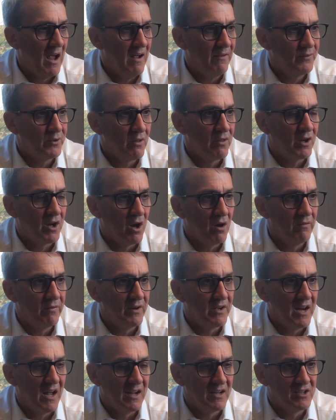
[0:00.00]
after the
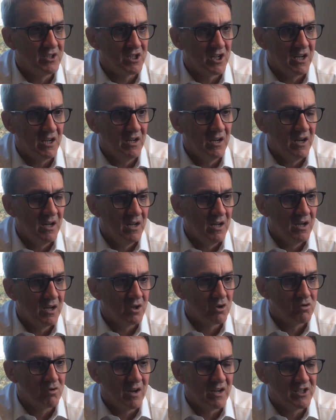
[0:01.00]
COVID-19
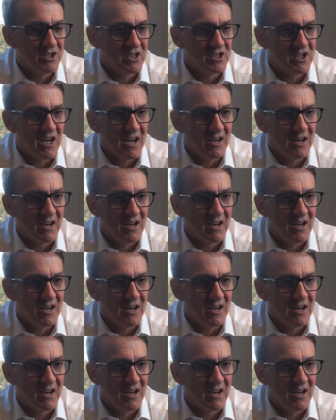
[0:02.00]
crisis